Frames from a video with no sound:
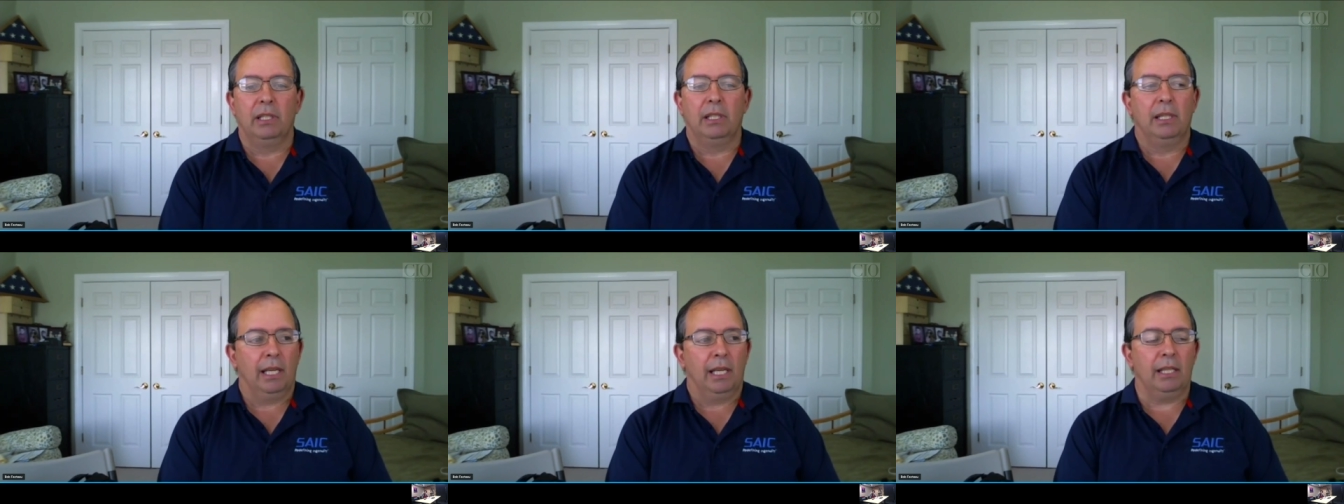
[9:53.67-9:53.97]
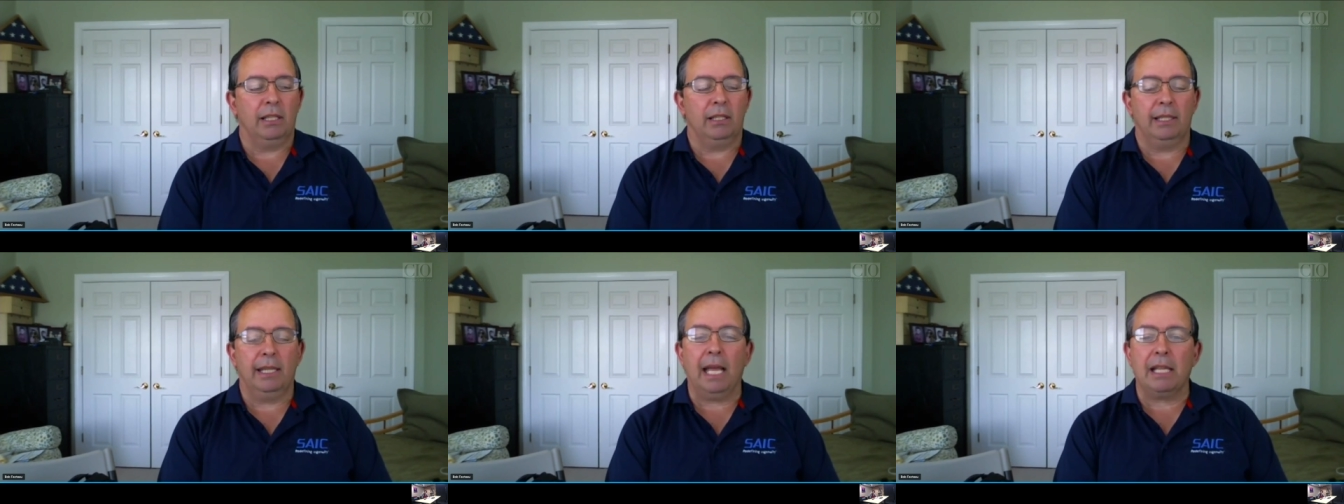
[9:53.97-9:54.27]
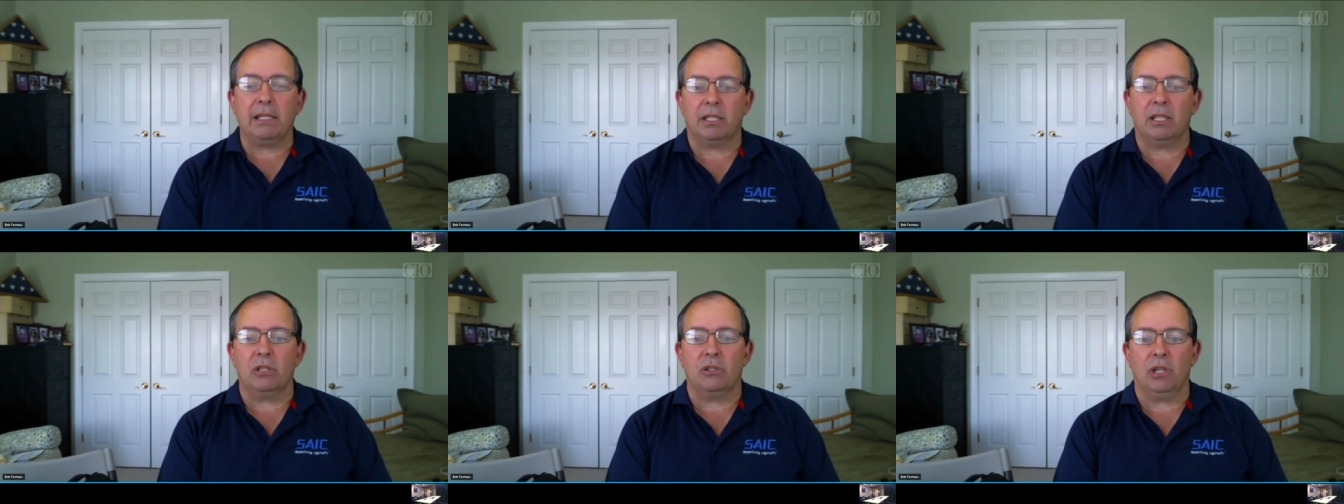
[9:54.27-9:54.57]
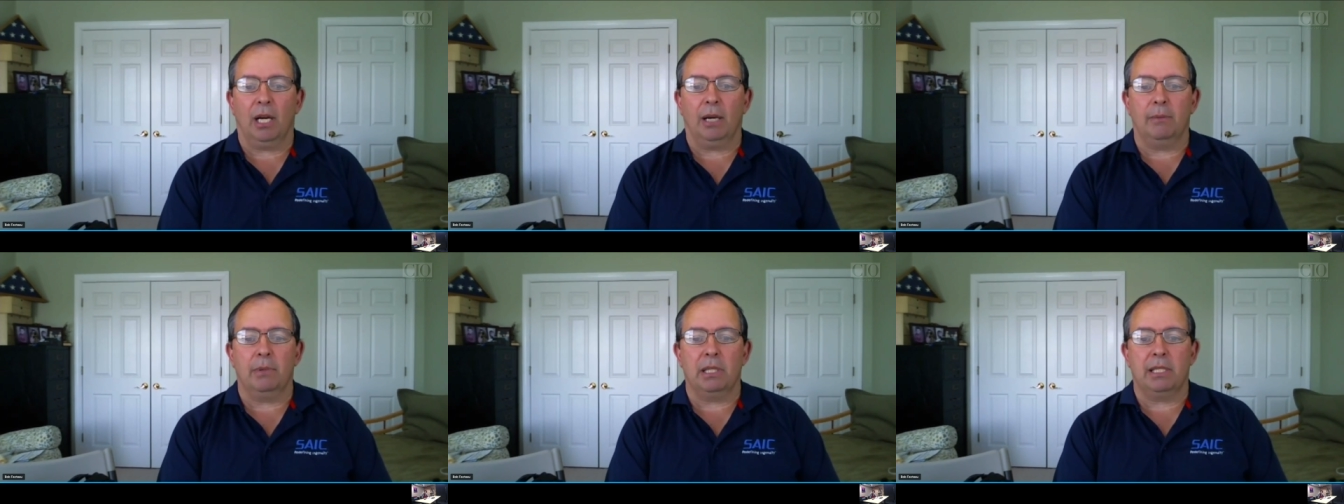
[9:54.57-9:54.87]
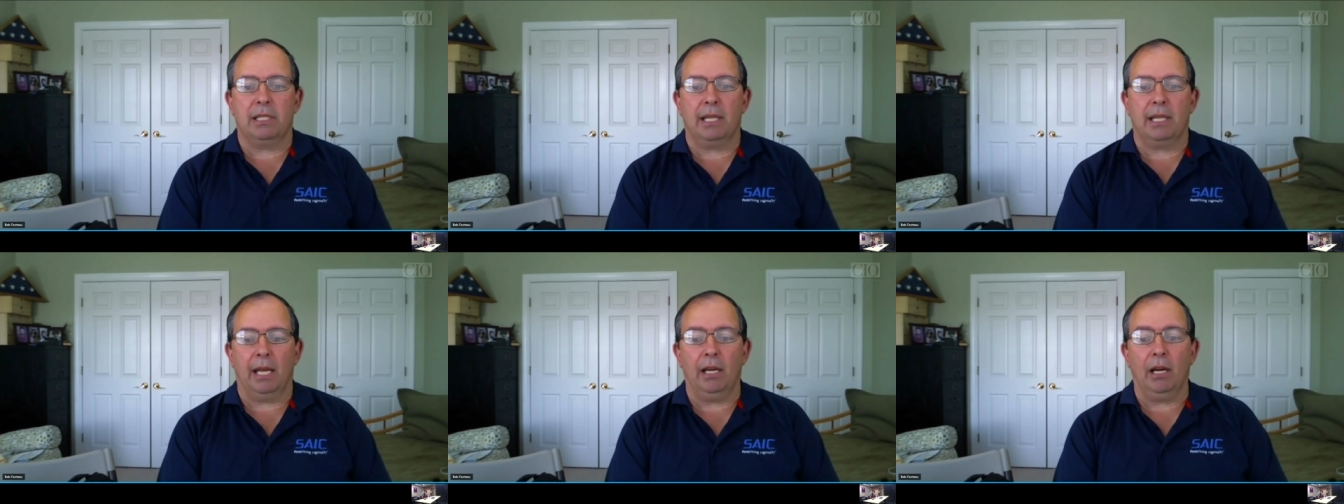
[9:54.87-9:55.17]
Yeah. And that's the
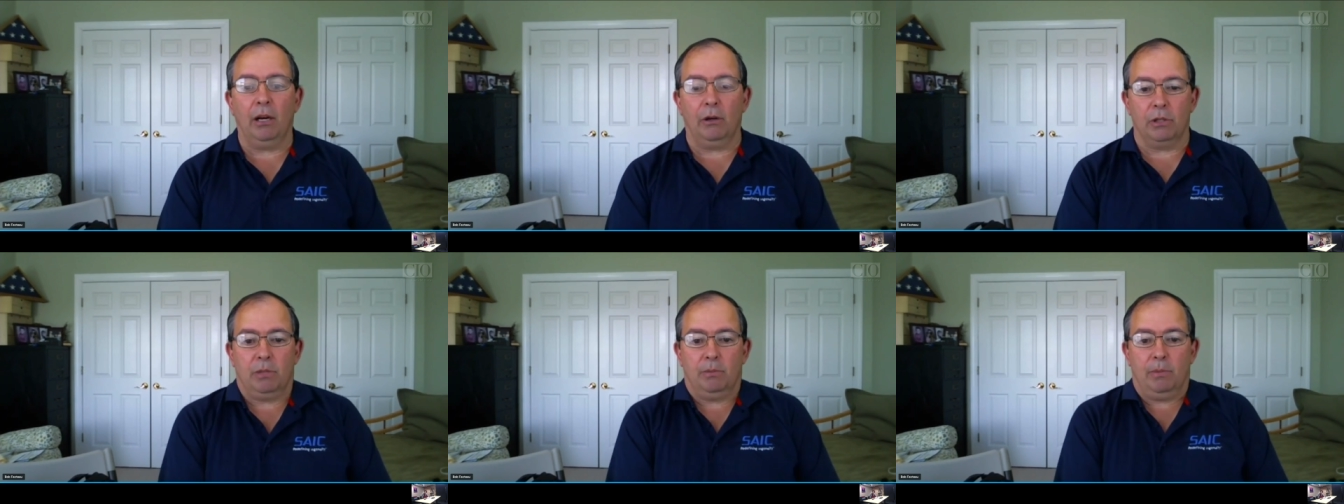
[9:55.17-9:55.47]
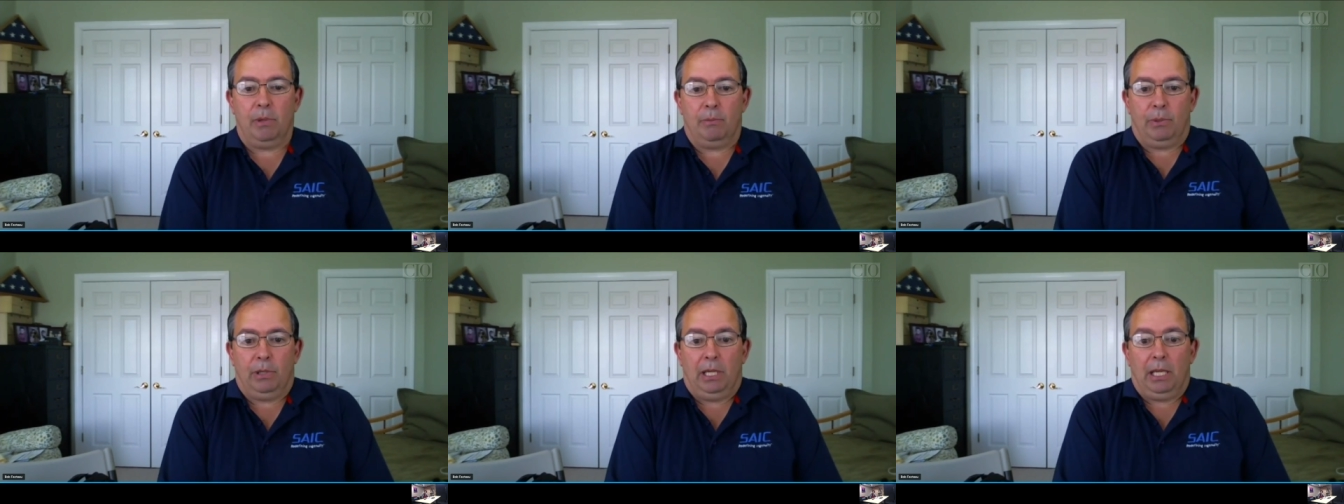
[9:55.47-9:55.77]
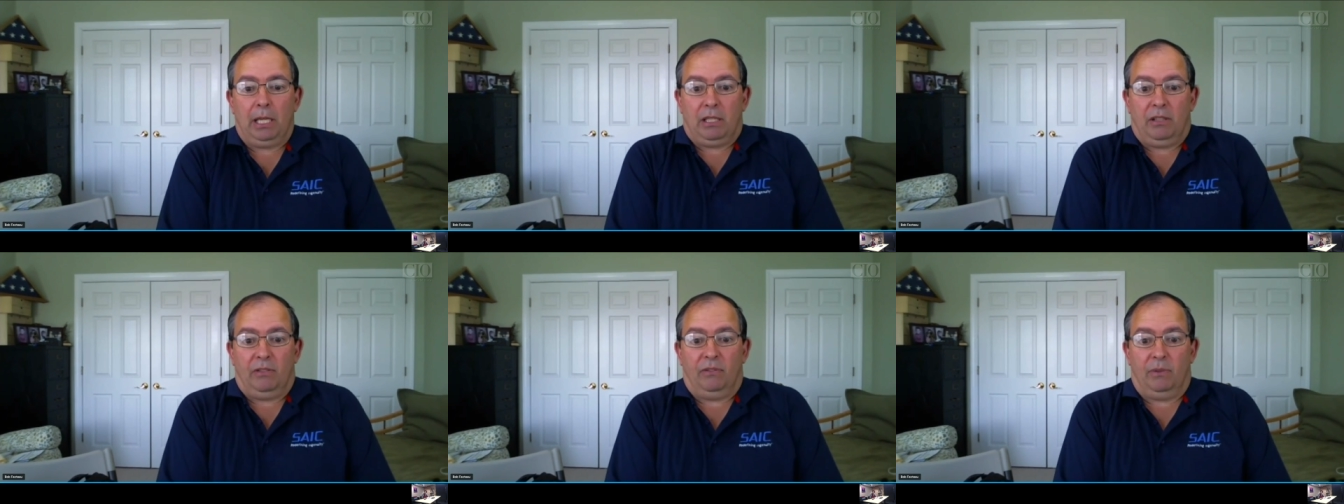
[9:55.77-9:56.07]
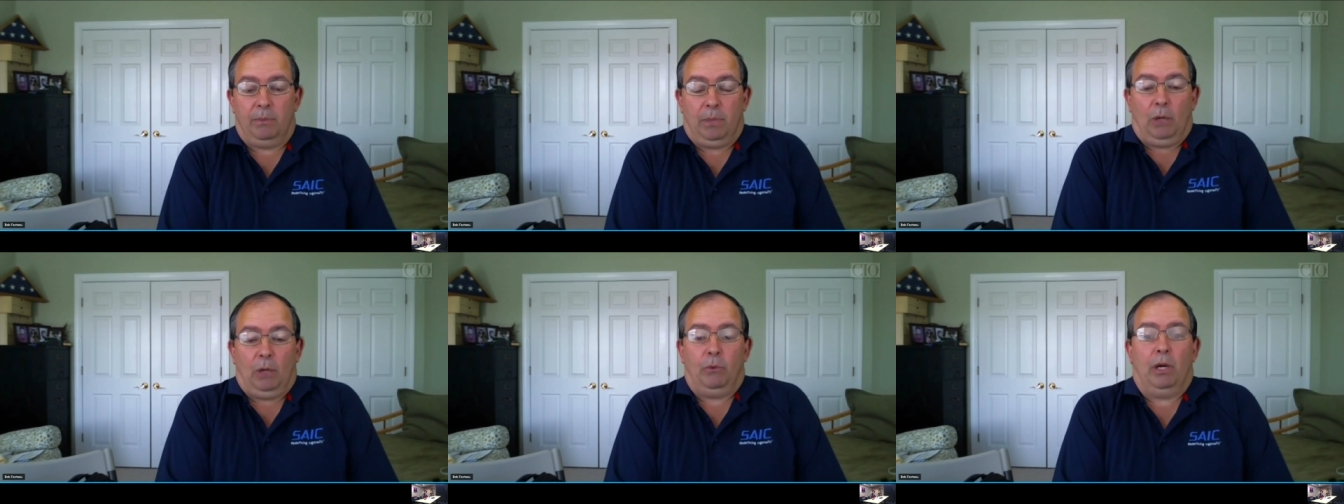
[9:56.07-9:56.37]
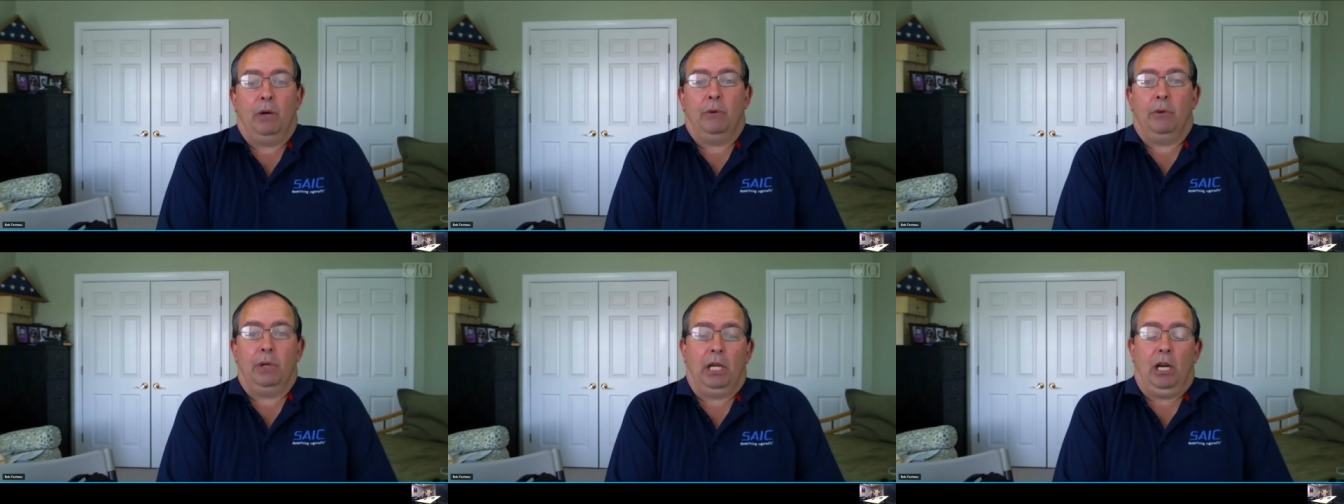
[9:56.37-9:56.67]
job of the CIO is to be predictive about
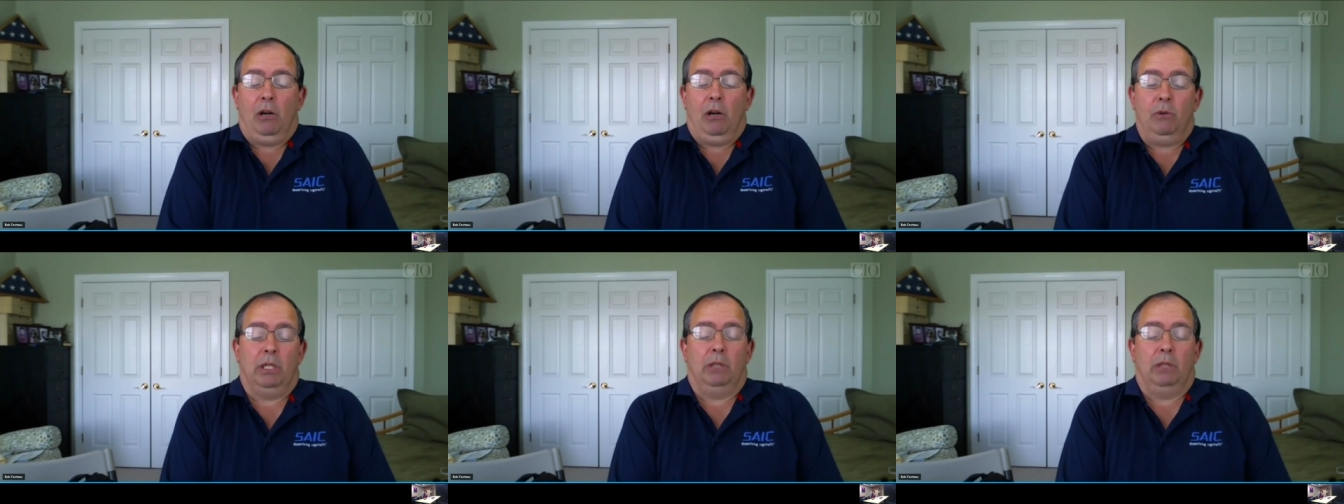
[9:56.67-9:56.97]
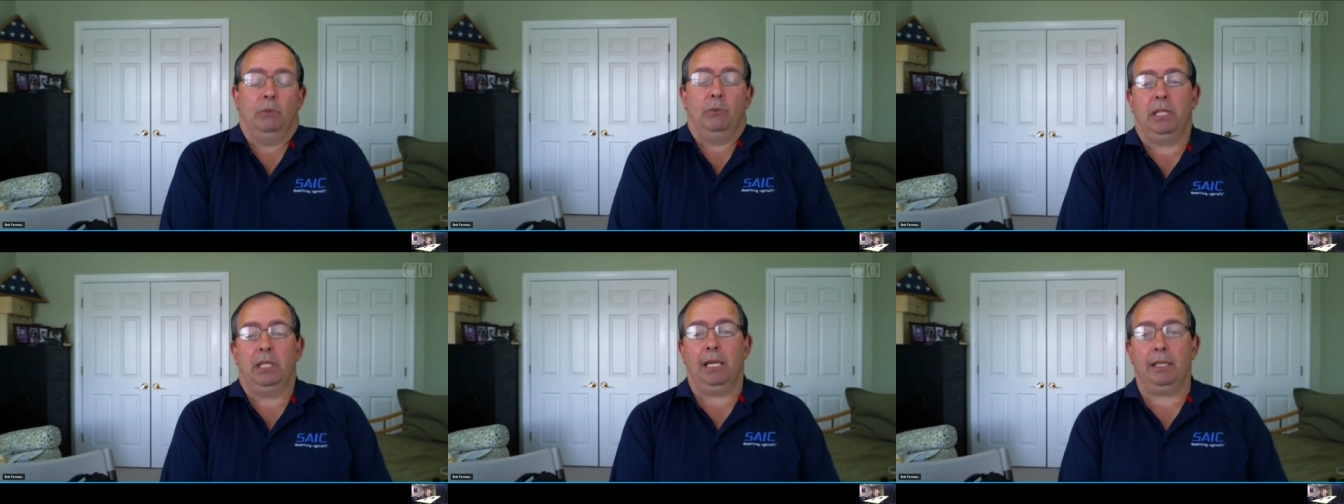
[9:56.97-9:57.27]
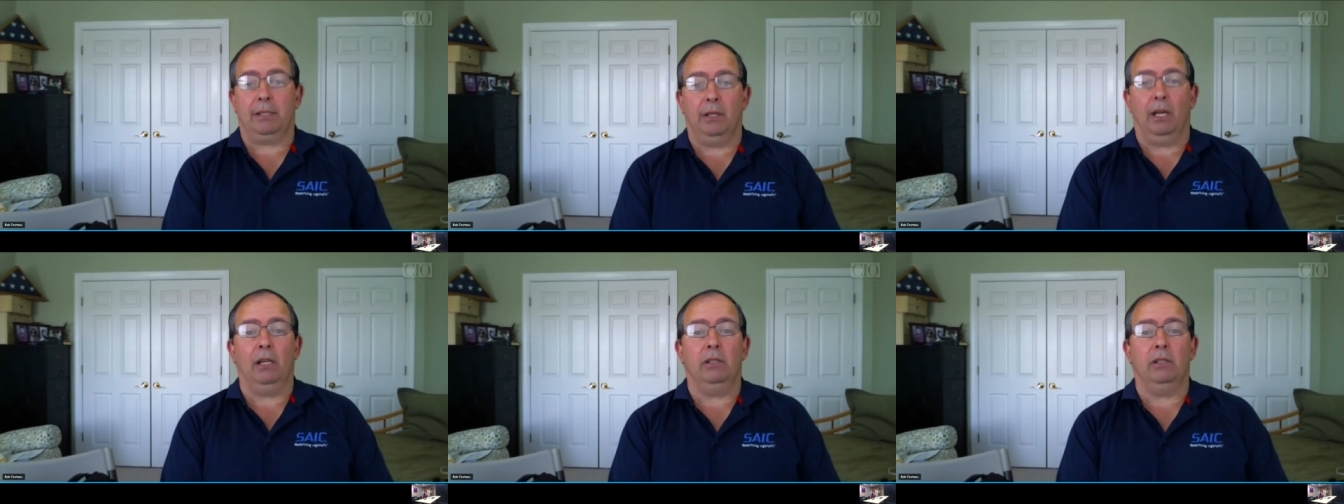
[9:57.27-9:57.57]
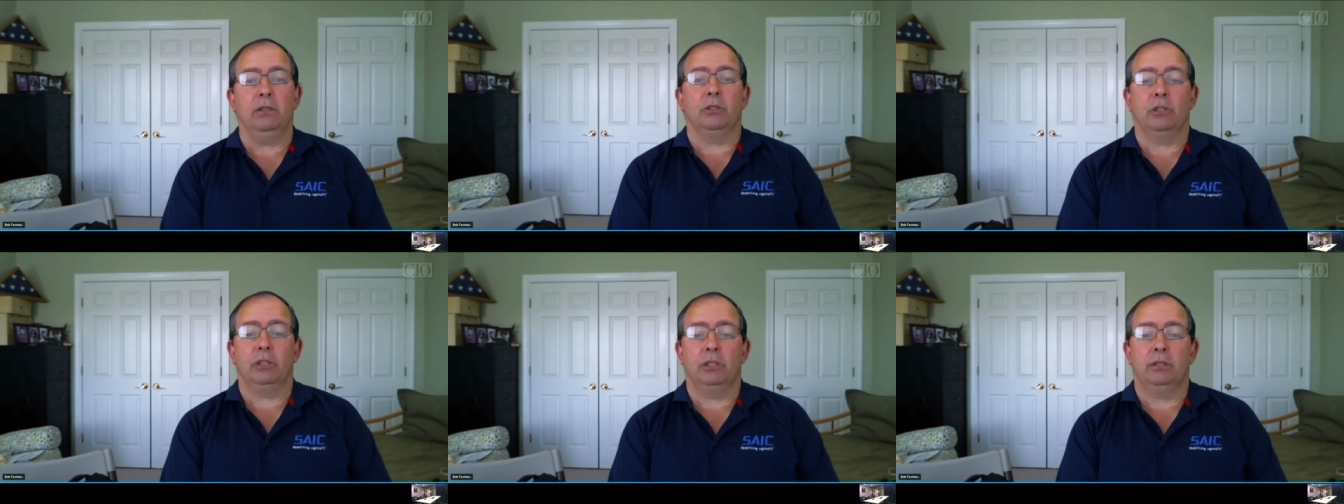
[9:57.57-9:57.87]
where we're going with technology.